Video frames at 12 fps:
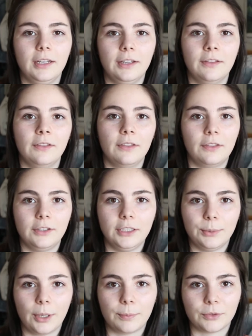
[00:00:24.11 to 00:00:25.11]
in the
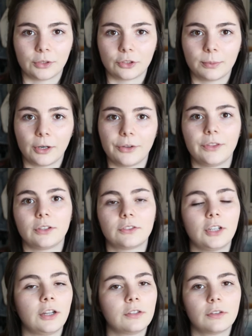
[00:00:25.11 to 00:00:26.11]
Depop search bar, there's
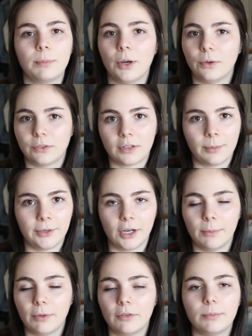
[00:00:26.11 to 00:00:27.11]
tons of posts coming
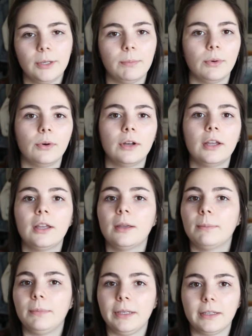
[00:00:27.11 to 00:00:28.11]
up of people
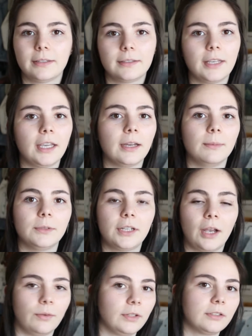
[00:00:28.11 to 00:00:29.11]
being scammed
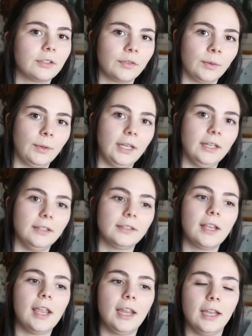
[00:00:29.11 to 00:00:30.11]
countless different
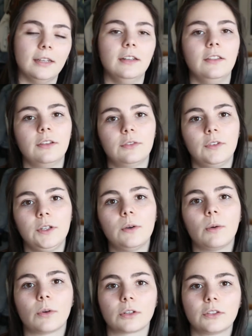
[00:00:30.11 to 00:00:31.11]
ways, and in this
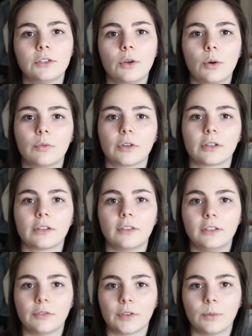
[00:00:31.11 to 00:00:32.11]
video I wanted to go over
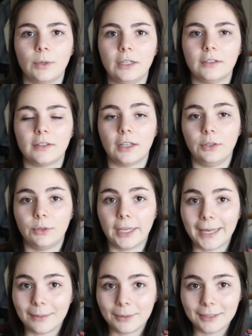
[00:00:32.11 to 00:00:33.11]
the different ways that you
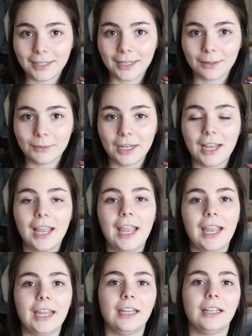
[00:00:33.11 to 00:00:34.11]
can be scammed
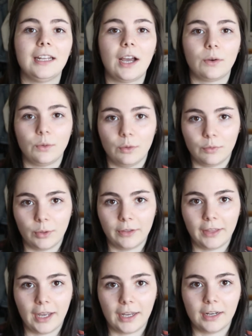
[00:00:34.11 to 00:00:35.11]
and how to
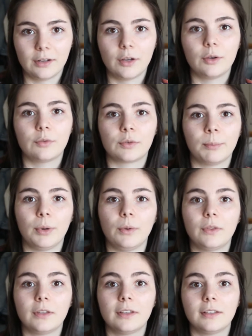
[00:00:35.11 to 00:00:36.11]
avoid that from
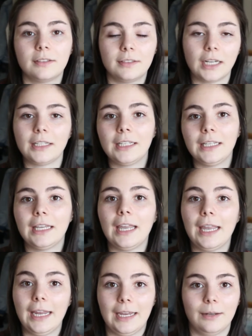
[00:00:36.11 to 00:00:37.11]
both selling
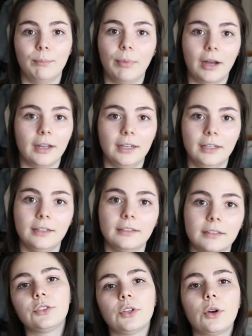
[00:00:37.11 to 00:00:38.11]
and
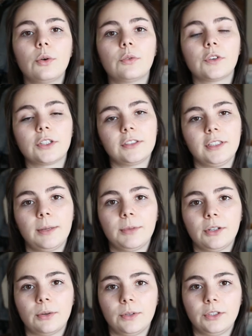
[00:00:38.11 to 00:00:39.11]
buying. So firstly, I'm
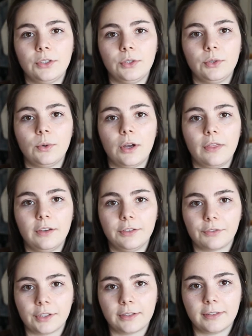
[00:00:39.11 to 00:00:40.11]
going to go into the
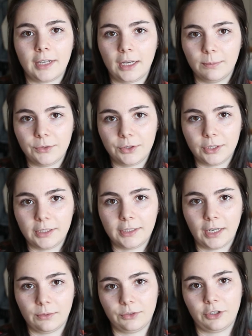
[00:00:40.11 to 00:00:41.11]
different scams you can
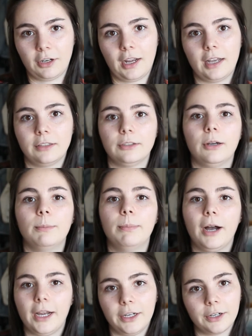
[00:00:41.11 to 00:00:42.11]
encounter as a
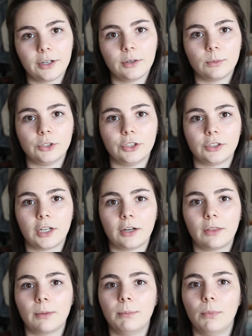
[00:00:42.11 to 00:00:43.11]
buyer, which is
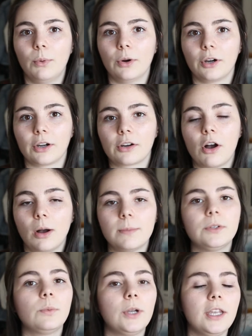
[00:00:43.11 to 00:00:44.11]
kind of the more
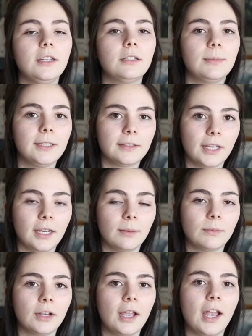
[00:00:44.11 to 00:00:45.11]
common way to be
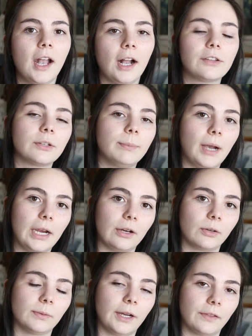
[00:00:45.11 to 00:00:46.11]
scammed as a
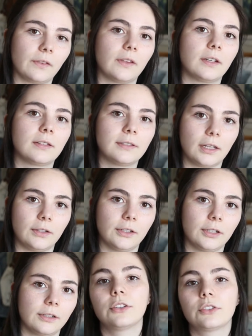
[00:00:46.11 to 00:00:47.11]
buyer rather than a
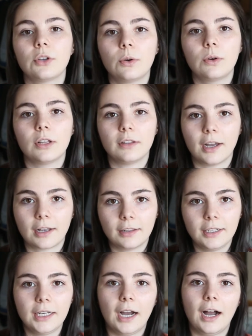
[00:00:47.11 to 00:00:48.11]
seller. So
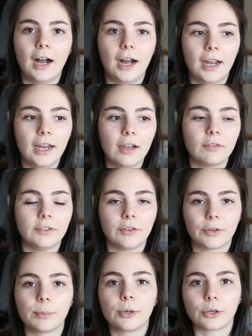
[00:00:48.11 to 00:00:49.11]
luckily, I have
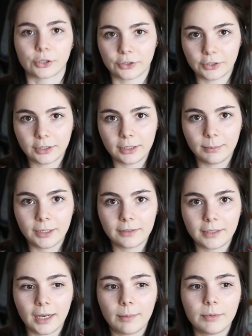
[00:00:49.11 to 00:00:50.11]
never personally been
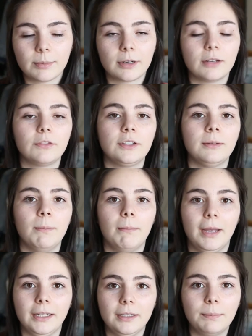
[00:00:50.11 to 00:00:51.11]
scammed, but I've
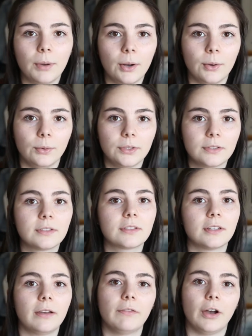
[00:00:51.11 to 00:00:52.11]
seen many
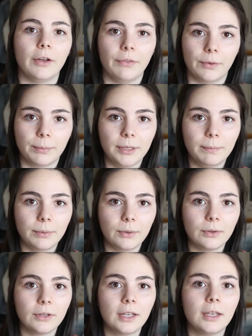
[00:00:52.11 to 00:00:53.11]
posts of other
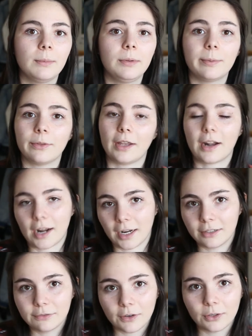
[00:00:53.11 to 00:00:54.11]
people that
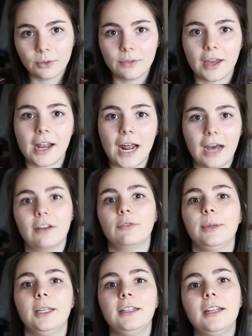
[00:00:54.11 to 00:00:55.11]
I follow that
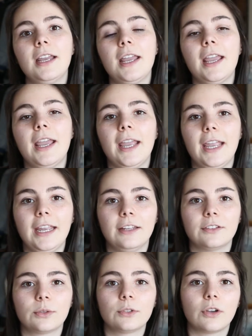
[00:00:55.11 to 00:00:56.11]
have been.
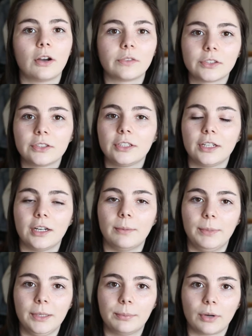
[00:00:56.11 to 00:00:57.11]
And so it's obviously a
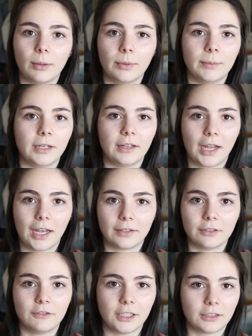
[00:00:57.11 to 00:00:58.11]
big problem, and it
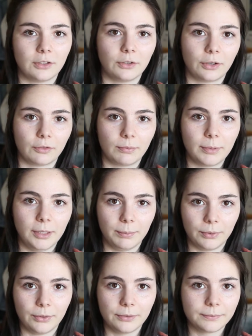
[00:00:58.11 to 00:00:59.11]
has affected a lot of
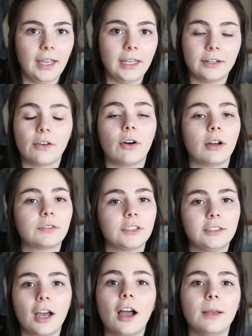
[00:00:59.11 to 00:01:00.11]
people. And
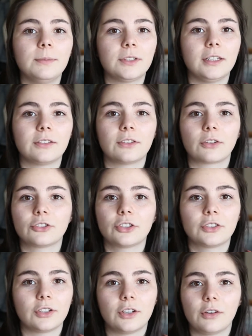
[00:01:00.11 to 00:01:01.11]
oftentimes it's not
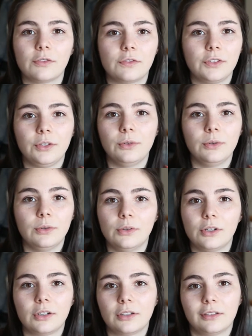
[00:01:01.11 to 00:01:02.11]
just a
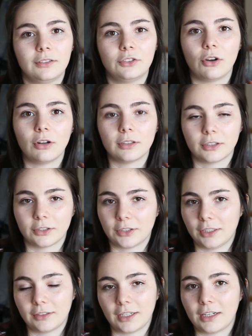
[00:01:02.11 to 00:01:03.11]
few
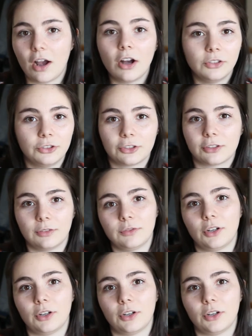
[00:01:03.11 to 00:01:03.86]
dollars, it's like hundreds of